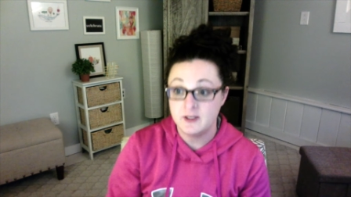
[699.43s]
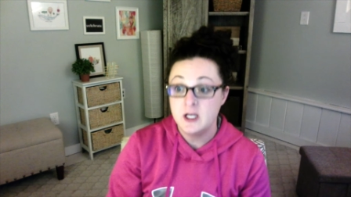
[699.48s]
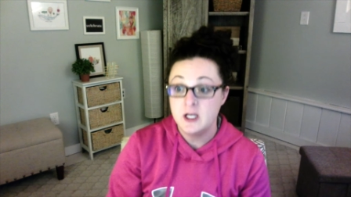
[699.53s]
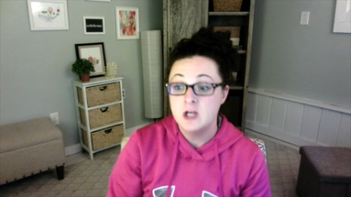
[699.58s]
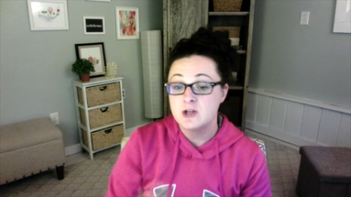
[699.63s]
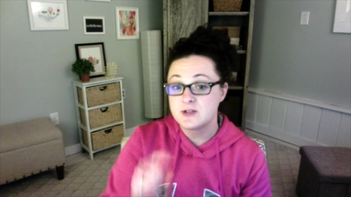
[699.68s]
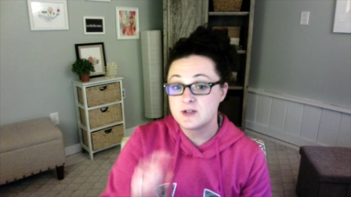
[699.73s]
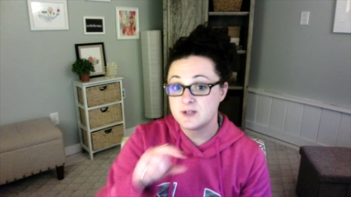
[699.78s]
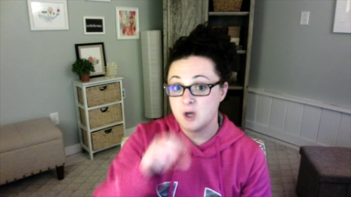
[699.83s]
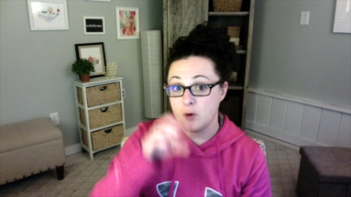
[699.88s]

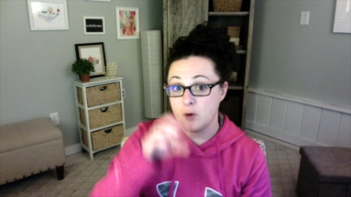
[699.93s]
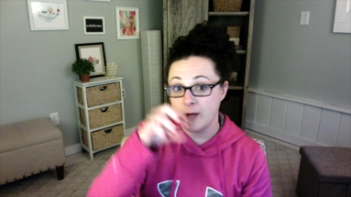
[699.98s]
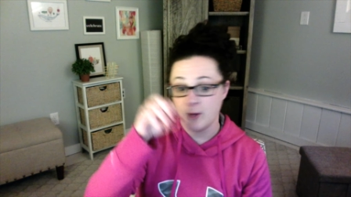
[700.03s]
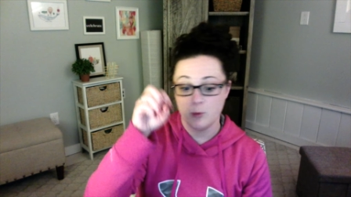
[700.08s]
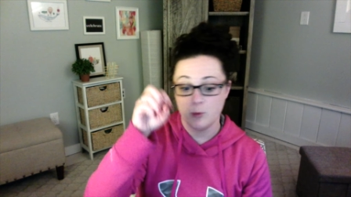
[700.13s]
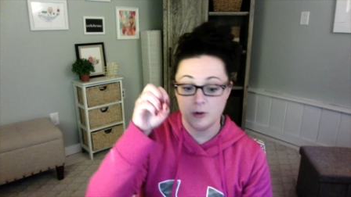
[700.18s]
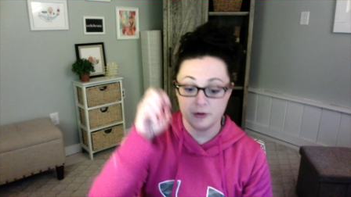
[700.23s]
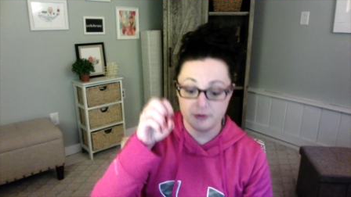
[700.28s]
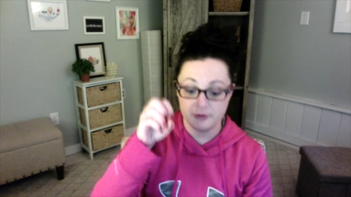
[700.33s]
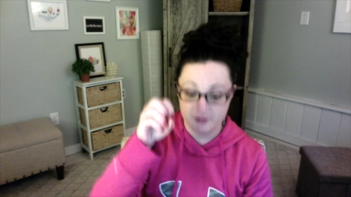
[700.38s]
so it
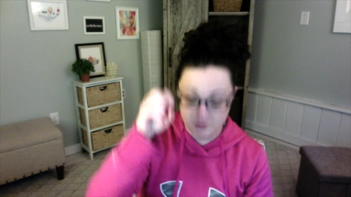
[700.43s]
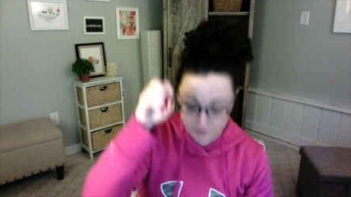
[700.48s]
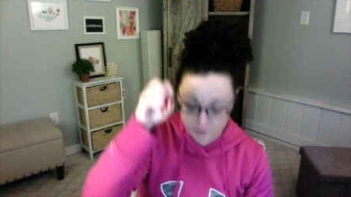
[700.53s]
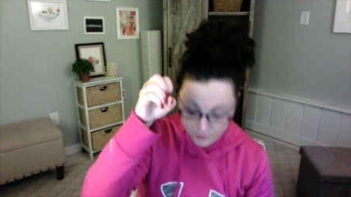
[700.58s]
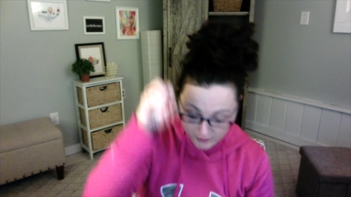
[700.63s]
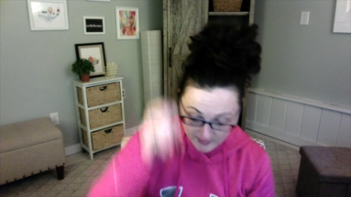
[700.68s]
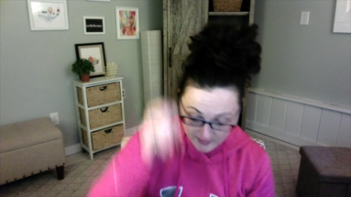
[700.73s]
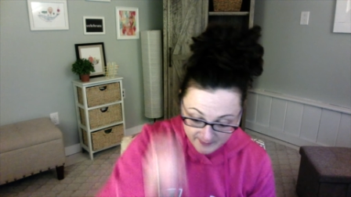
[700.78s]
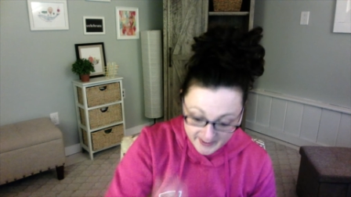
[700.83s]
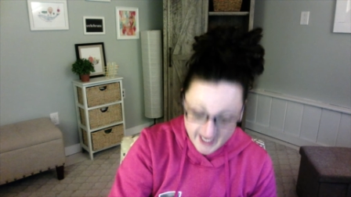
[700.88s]
will
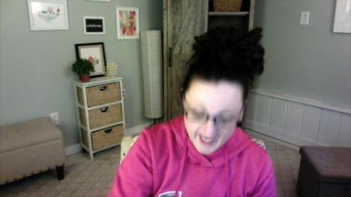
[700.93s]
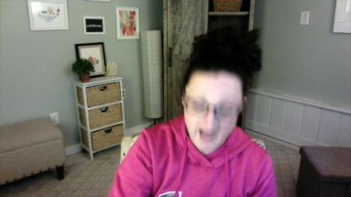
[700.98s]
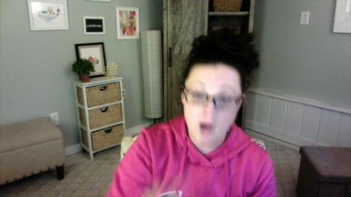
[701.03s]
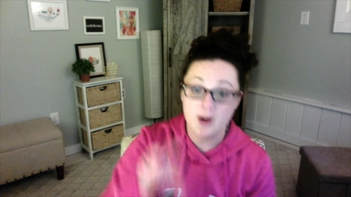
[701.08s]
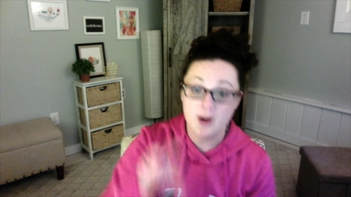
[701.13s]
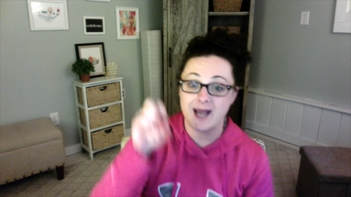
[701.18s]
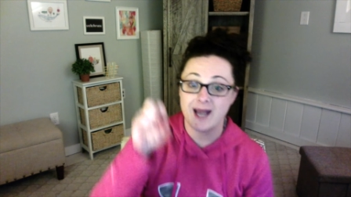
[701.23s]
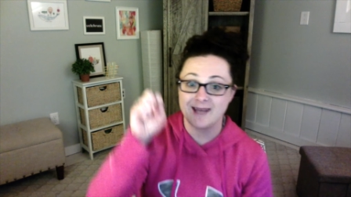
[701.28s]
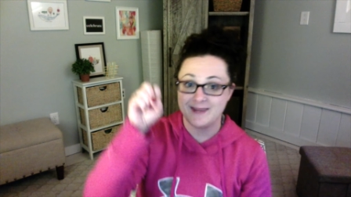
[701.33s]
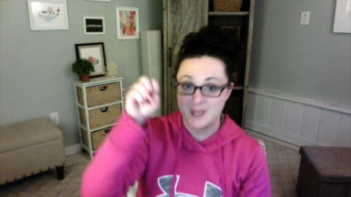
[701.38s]
drip it out
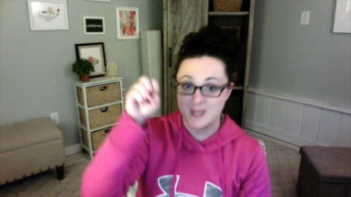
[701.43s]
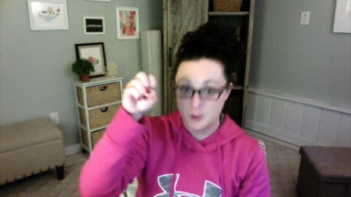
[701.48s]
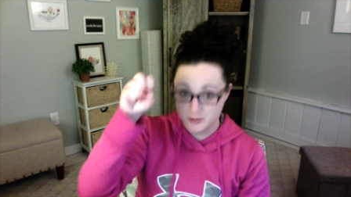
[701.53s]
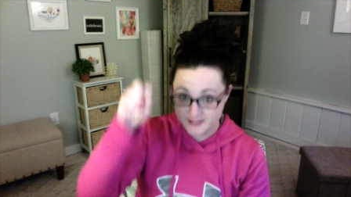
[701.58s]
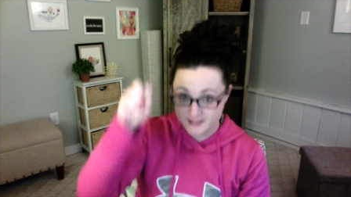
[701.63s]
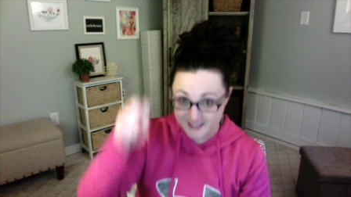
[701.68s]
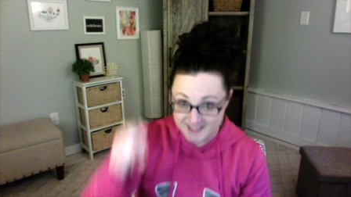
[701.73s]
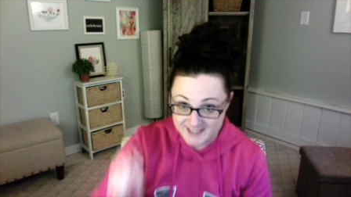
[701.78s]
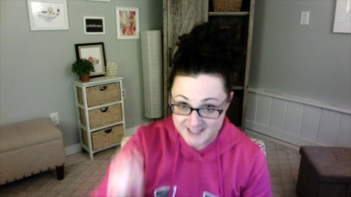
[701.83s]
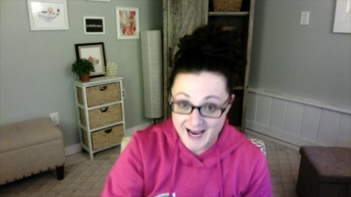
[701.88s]
at those
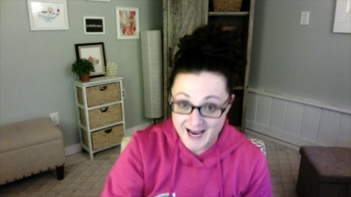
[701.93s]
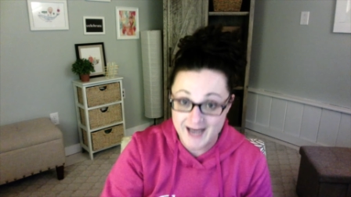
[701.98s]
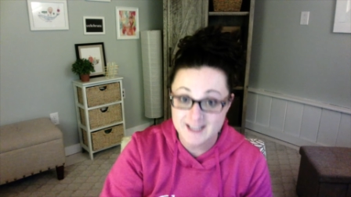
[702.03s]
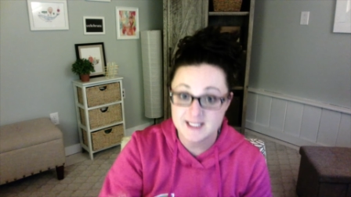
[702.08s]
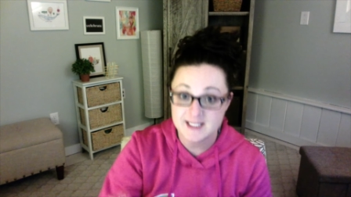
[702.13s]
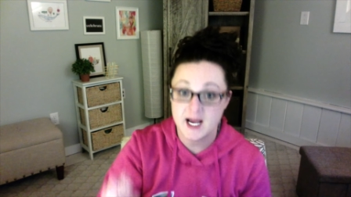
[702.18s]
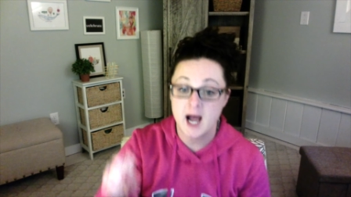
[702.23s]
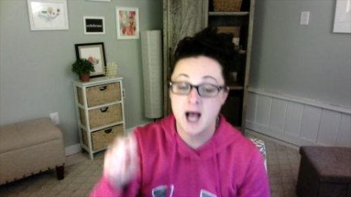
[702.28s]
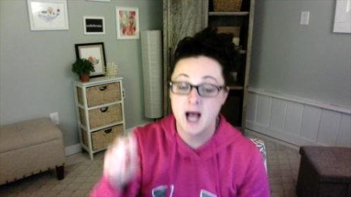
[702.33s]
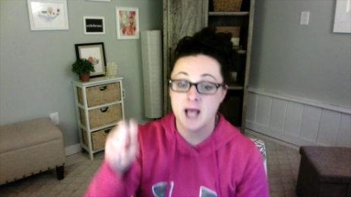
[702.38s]
exact
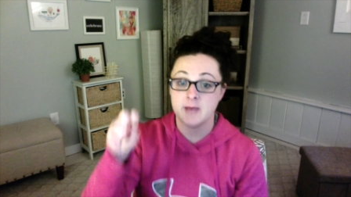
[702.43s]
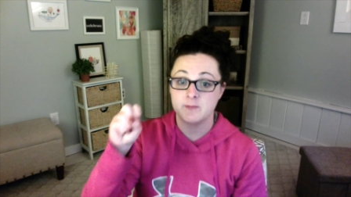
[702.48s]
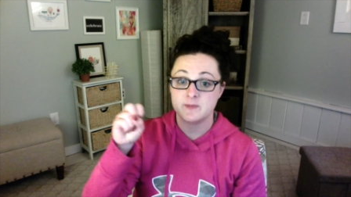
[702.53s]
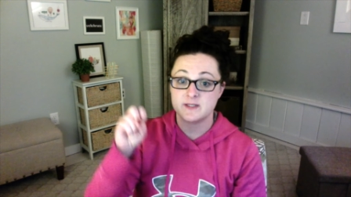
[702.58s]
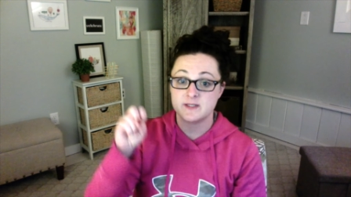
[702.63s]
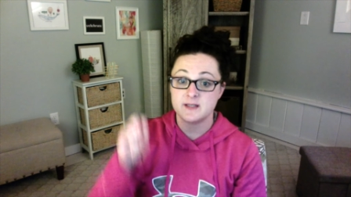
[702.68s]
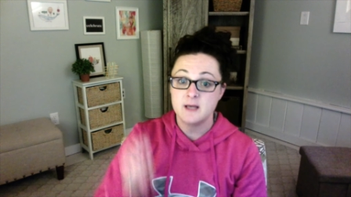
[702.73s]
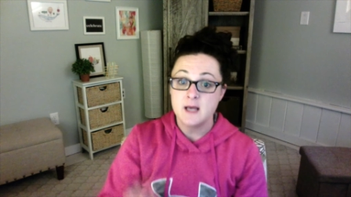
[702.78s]
times.